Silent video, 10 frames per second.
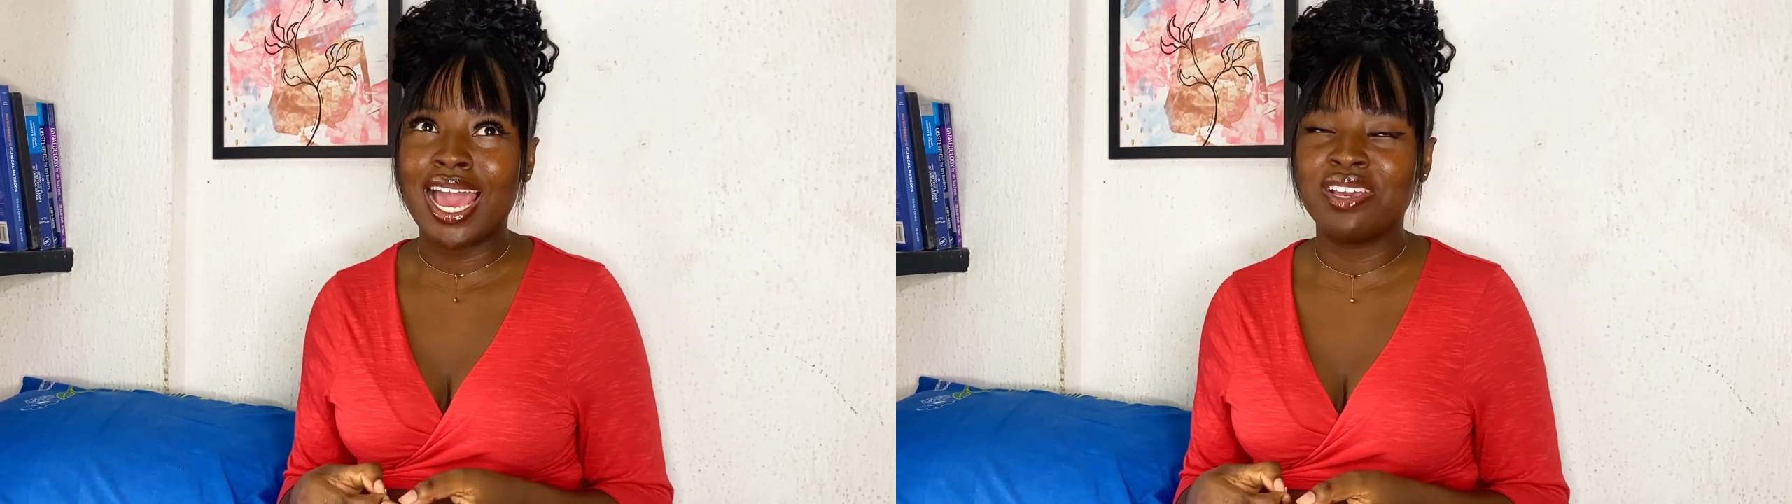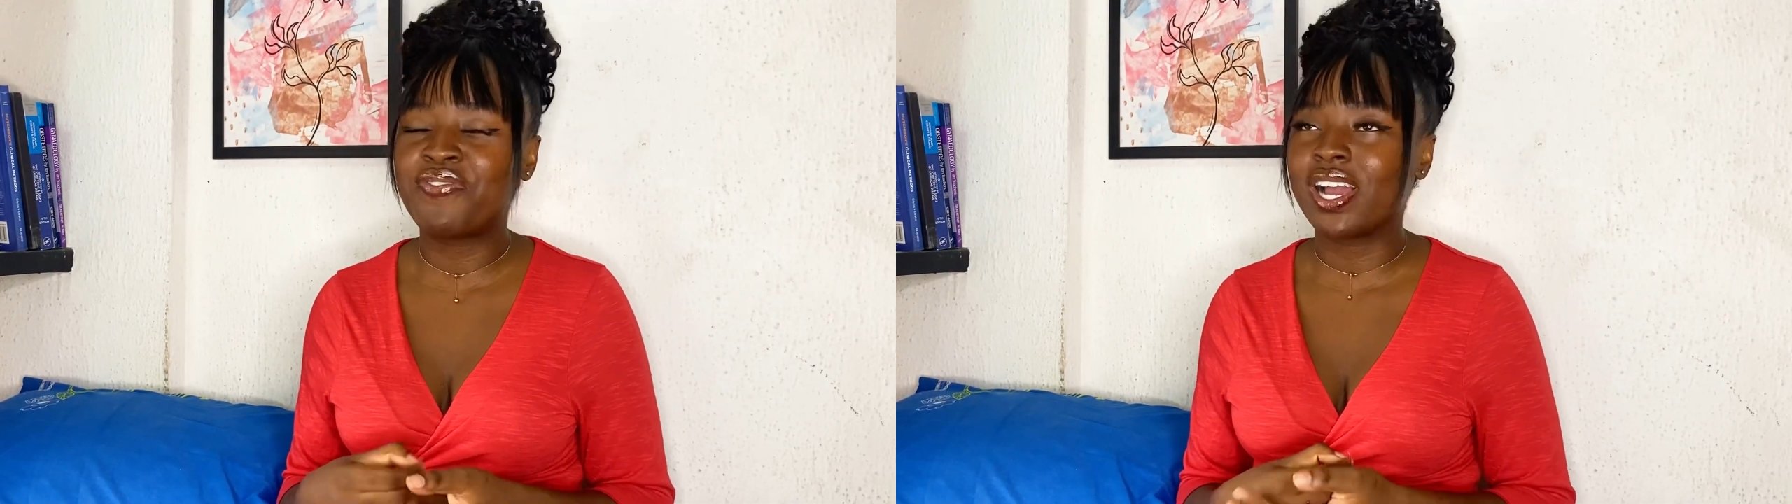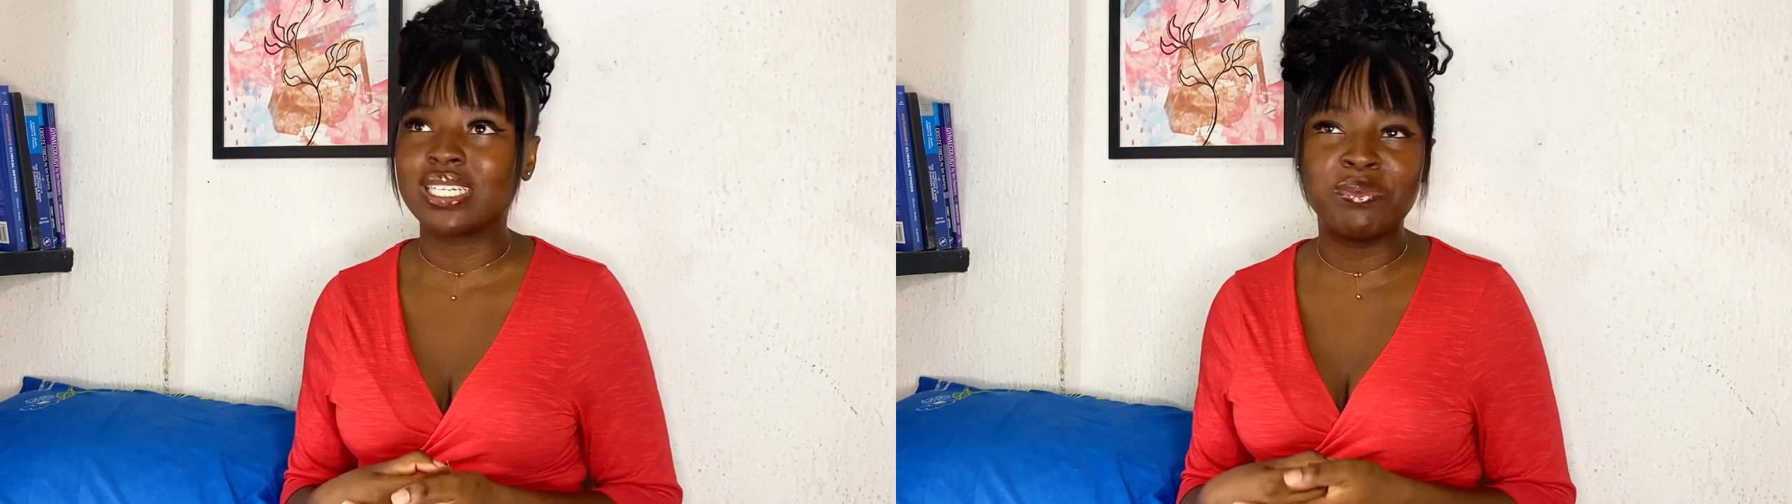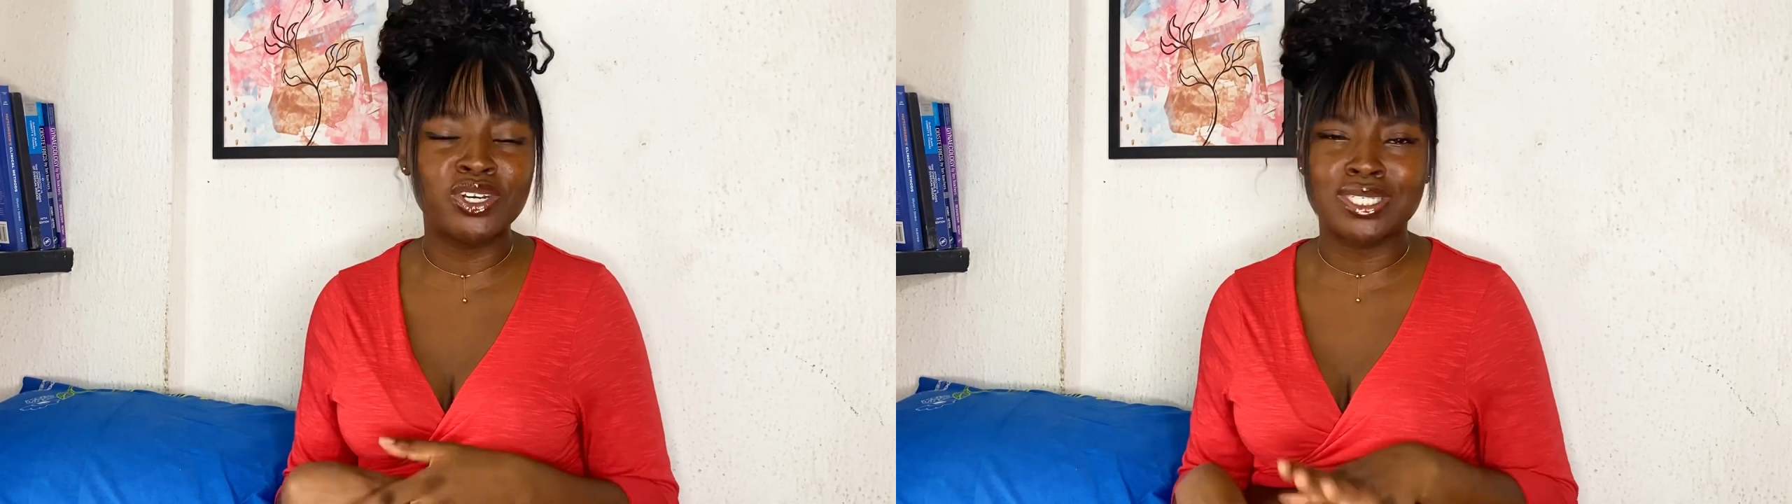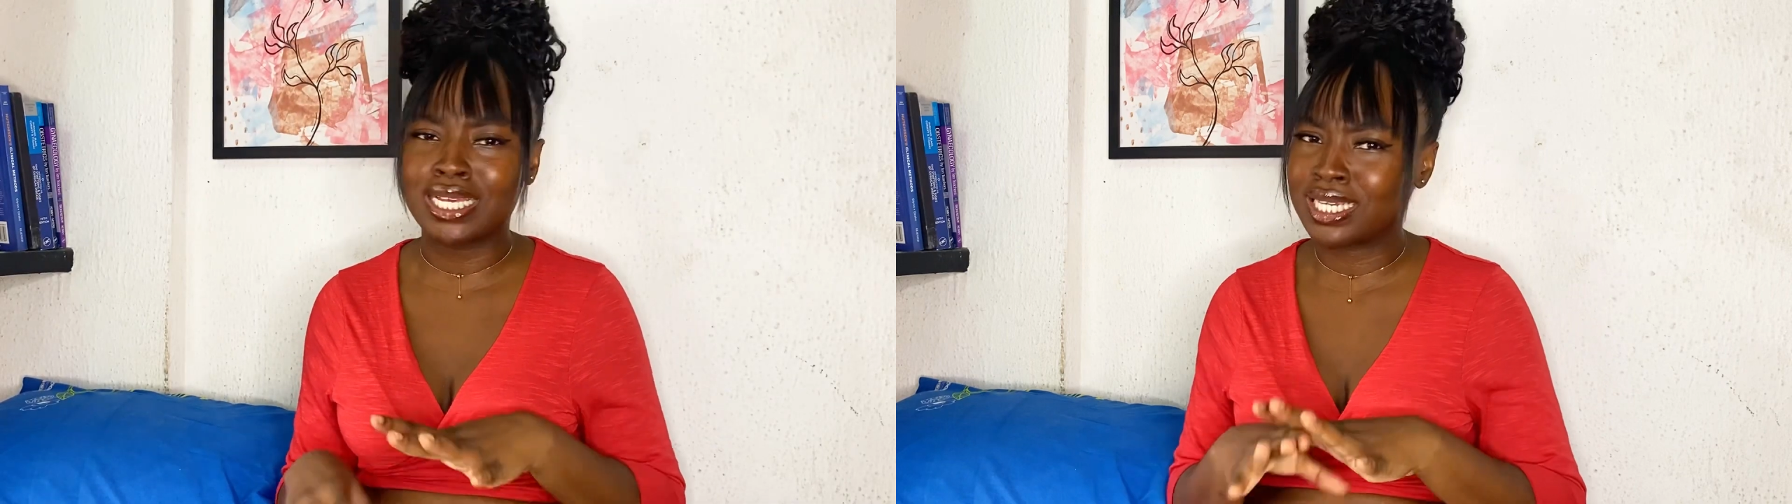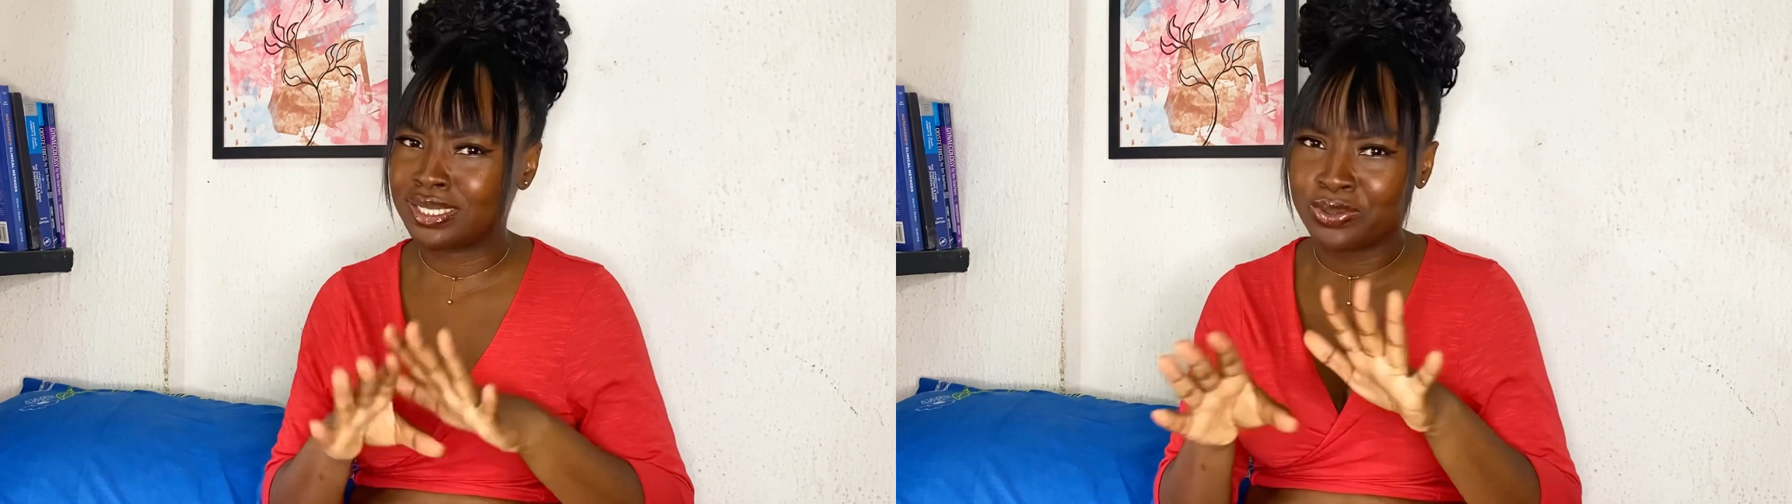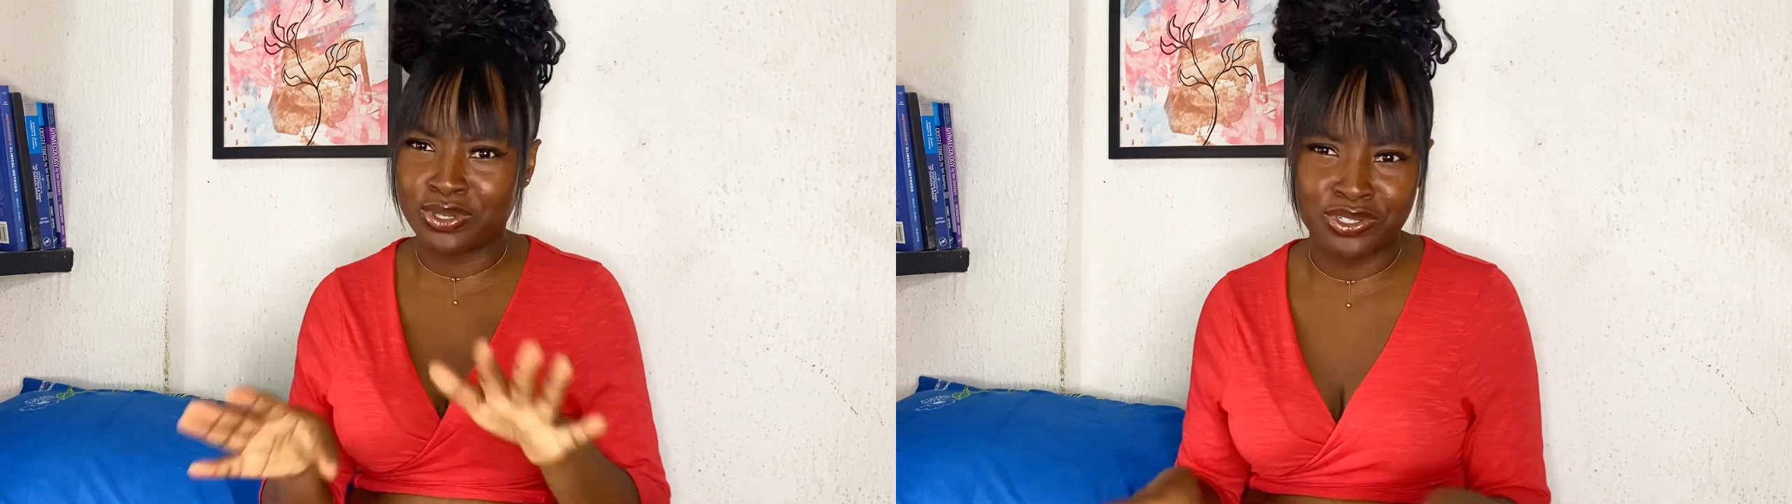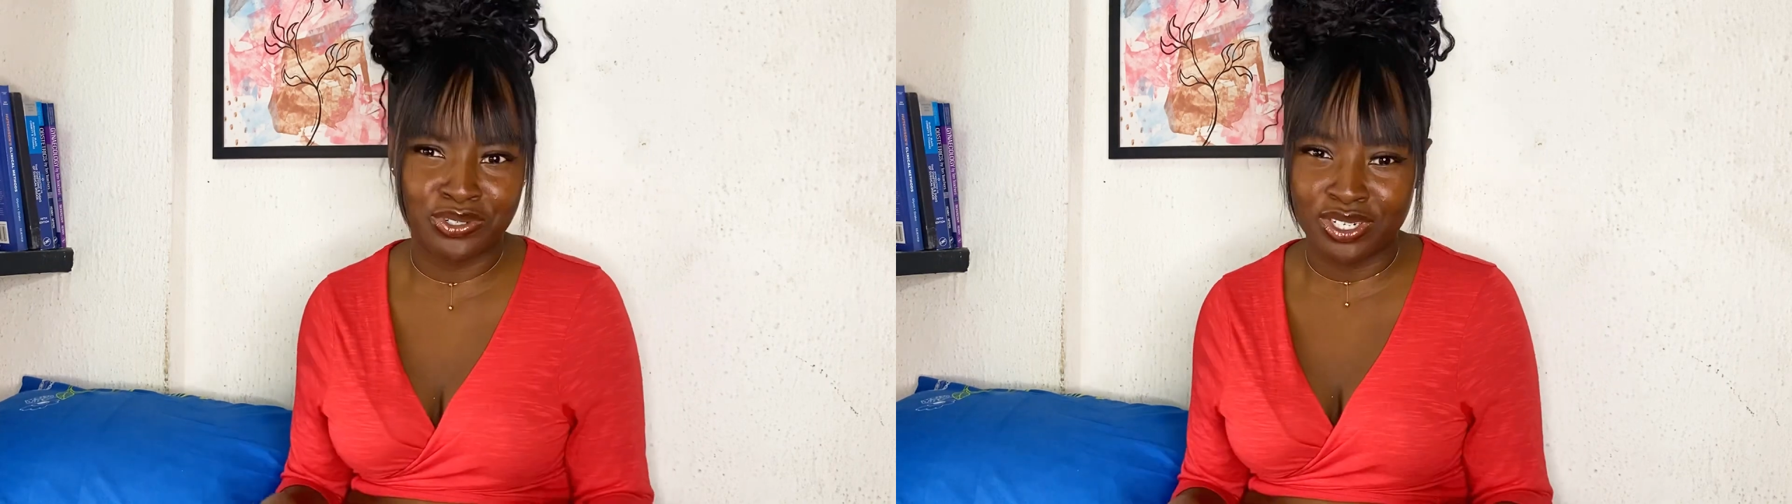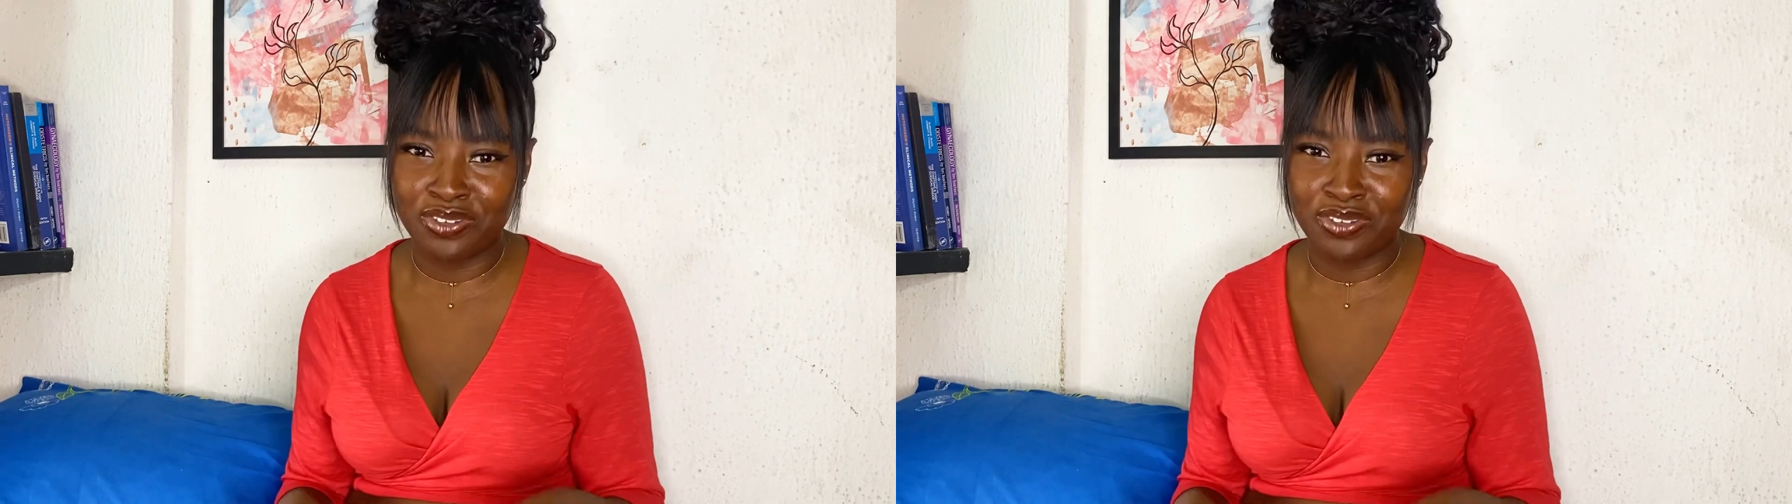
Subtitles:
In fact, I'm not going to answer this question.